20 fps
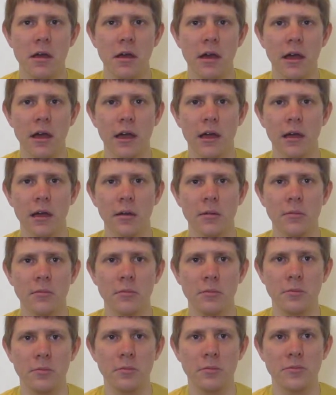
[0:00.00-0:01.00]
Don't
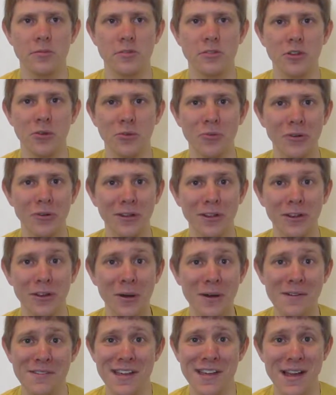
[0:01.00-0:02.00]
really
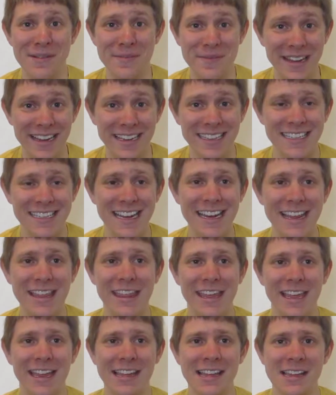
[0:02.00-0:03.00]
know if that means
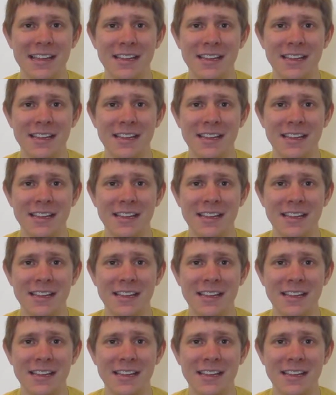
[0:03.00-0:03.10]
anything.